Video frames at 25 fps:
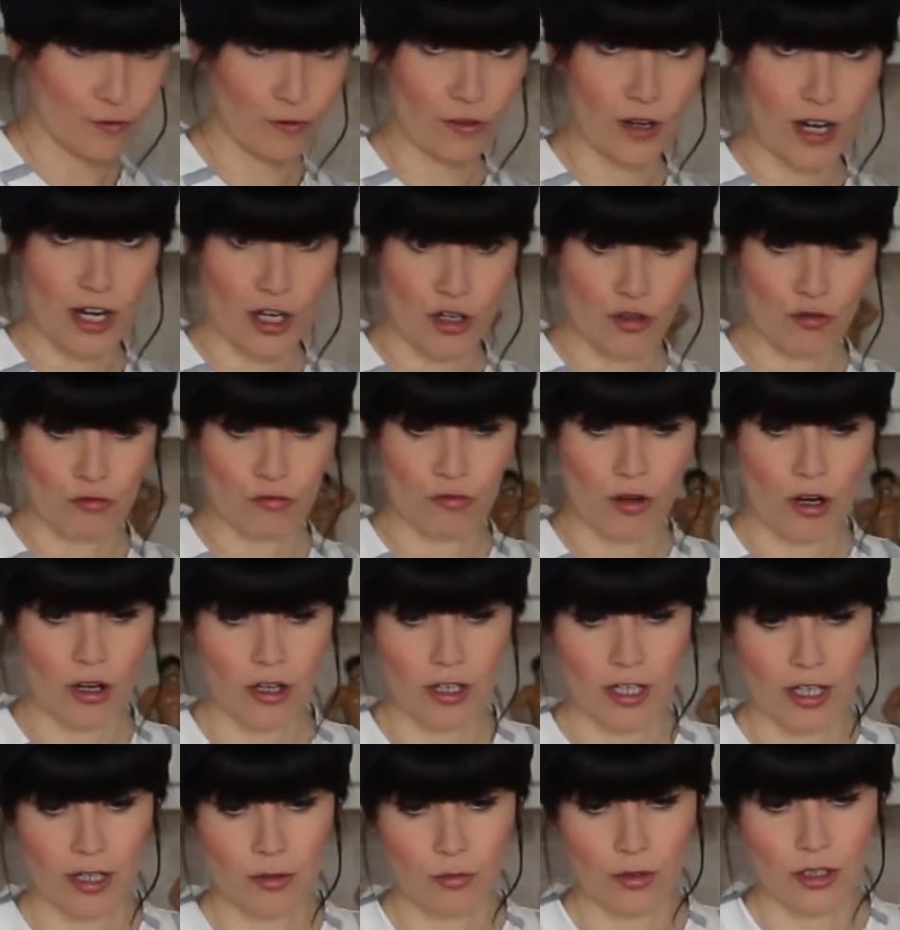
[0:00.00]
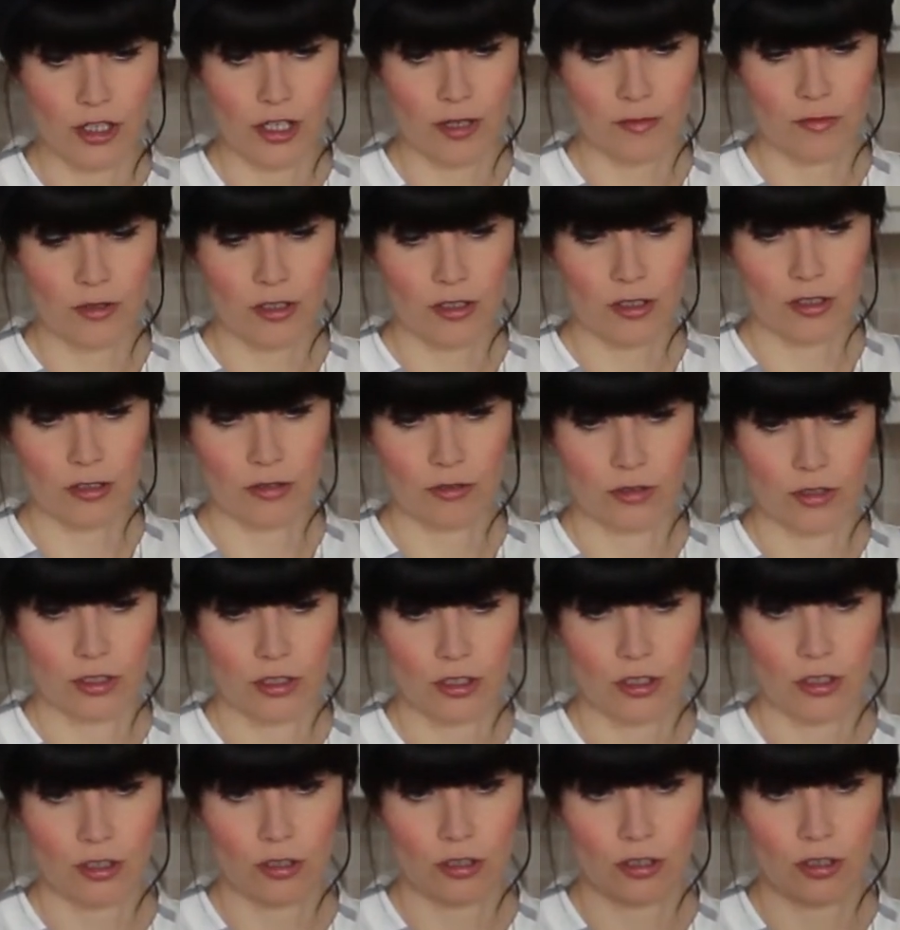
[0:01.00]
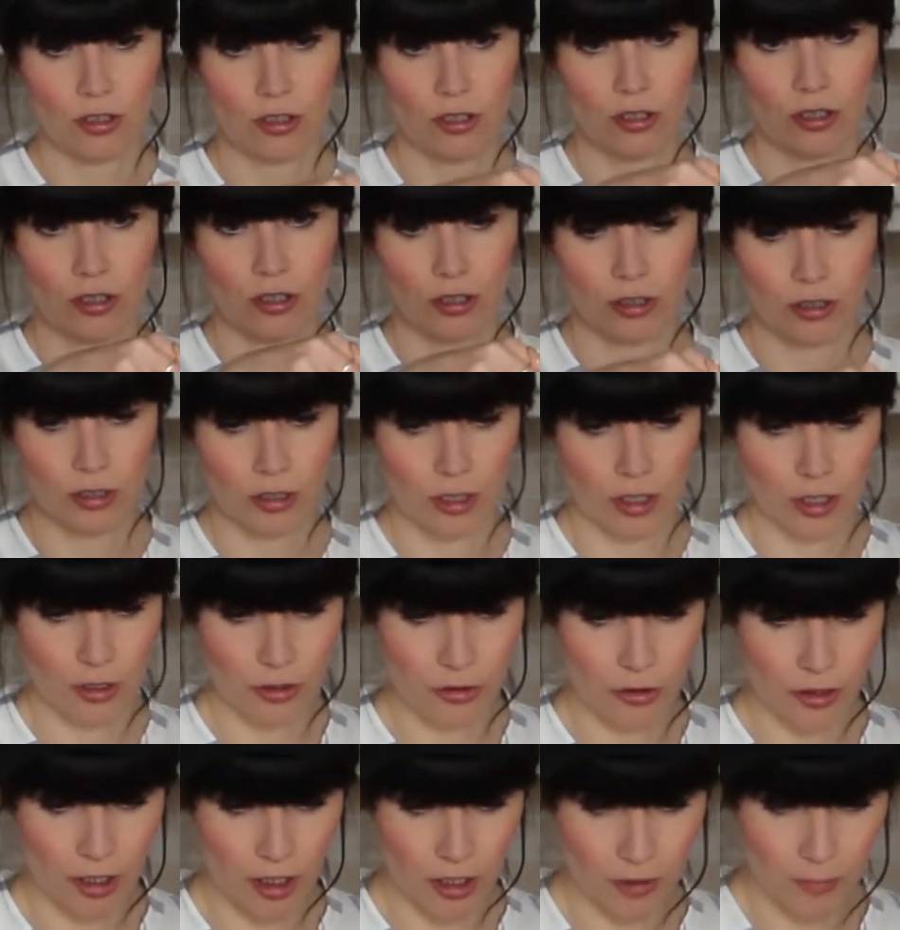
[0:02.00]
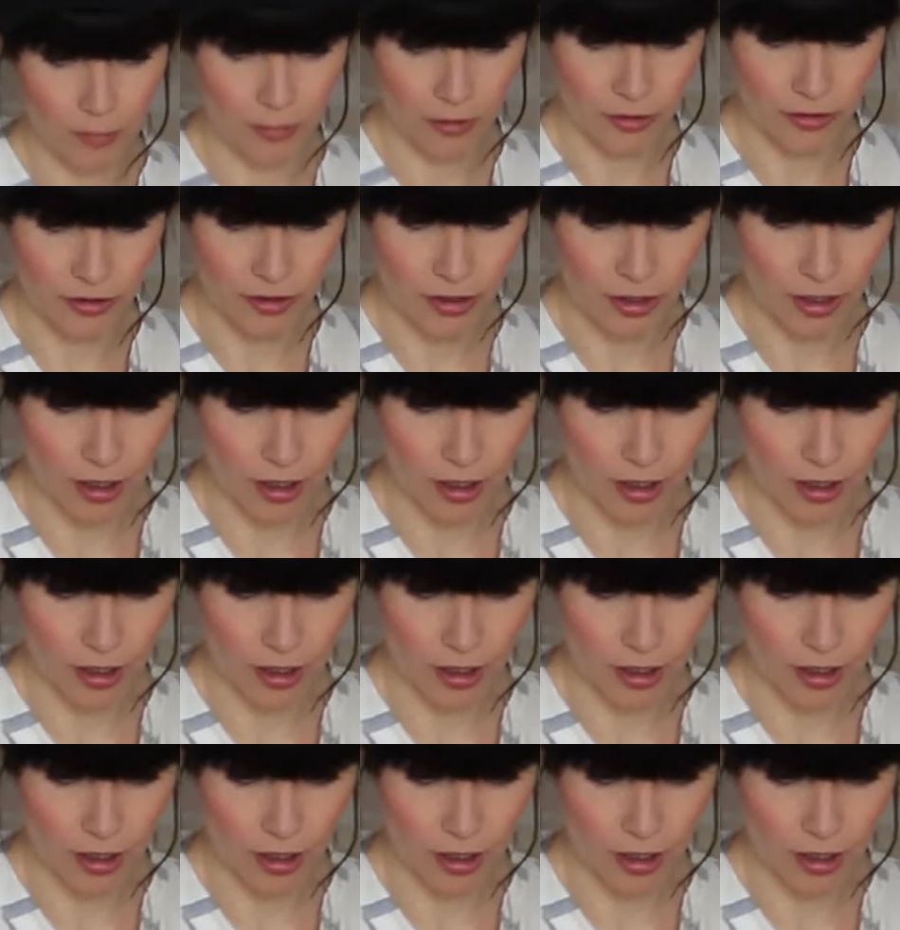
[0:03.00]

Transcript: fresh rocket, which I'm just going to load up on